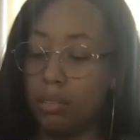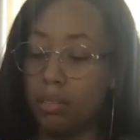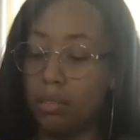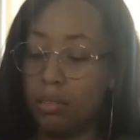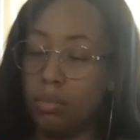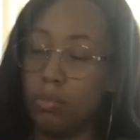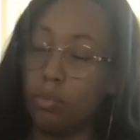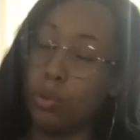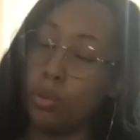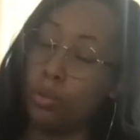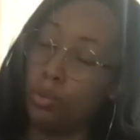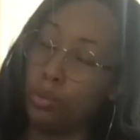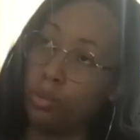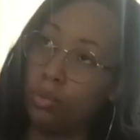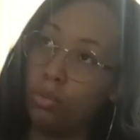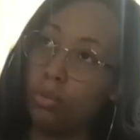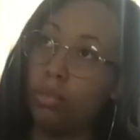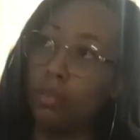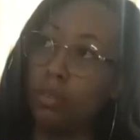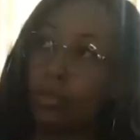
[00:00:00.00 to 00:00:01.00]
well,
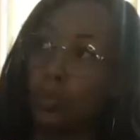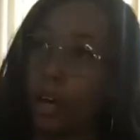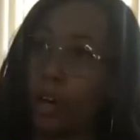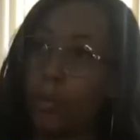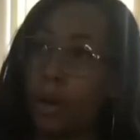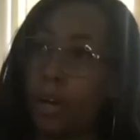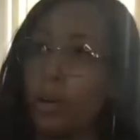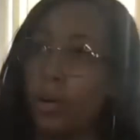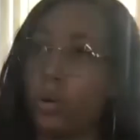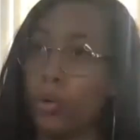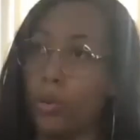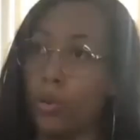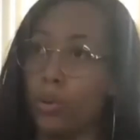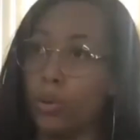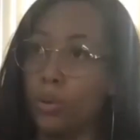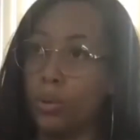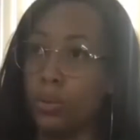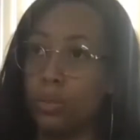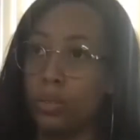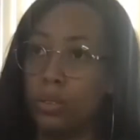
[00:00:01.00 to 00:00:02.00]
throughout my
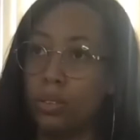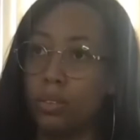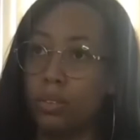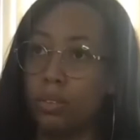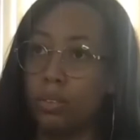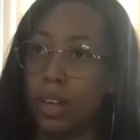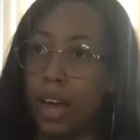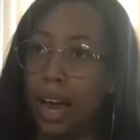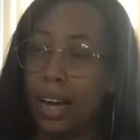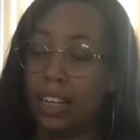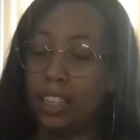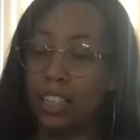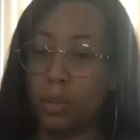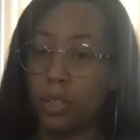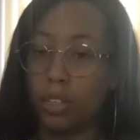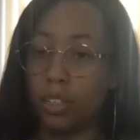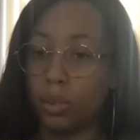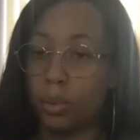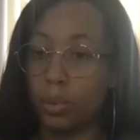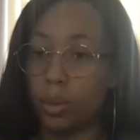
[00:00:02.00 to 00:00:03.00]
whole
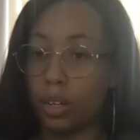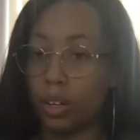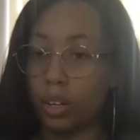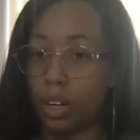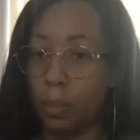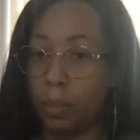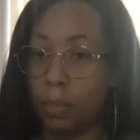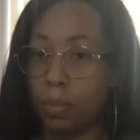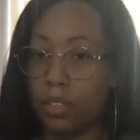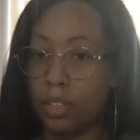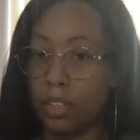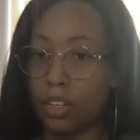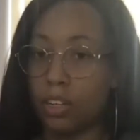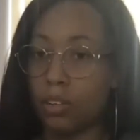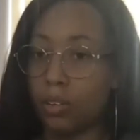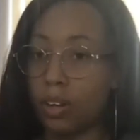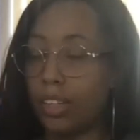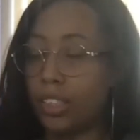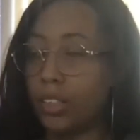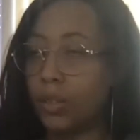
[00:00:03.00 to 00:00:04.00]
academic career up until I
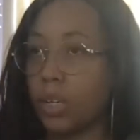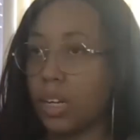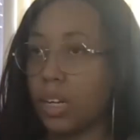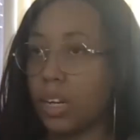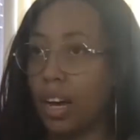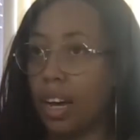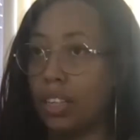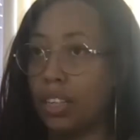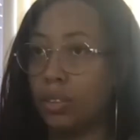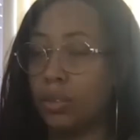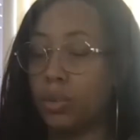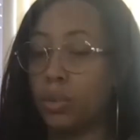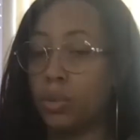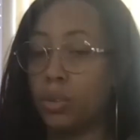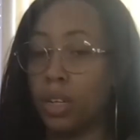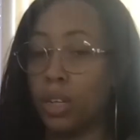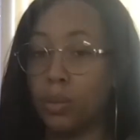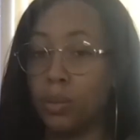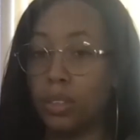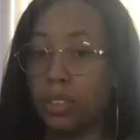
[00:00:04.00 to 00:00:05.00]
graduated high
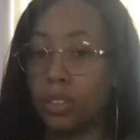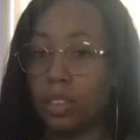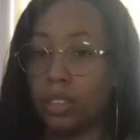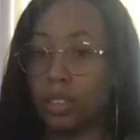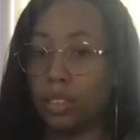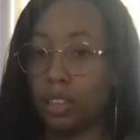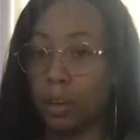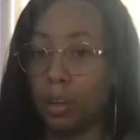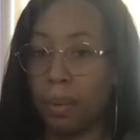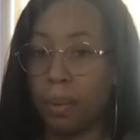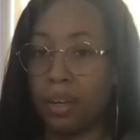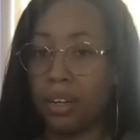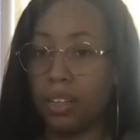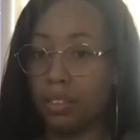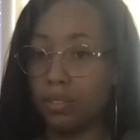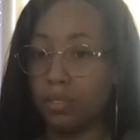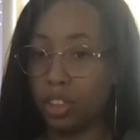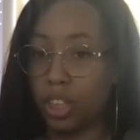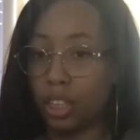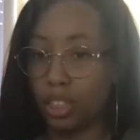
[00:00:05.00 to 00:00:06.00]
school, I was a
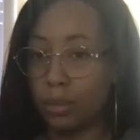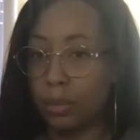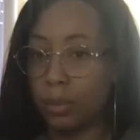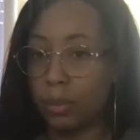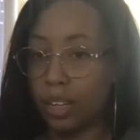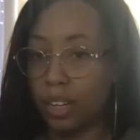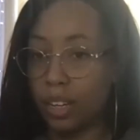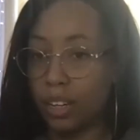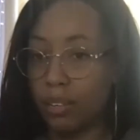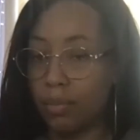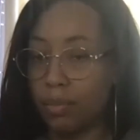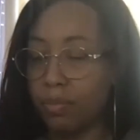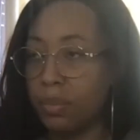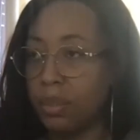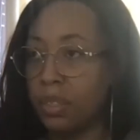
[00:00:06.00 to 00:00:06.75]
competitive chess player.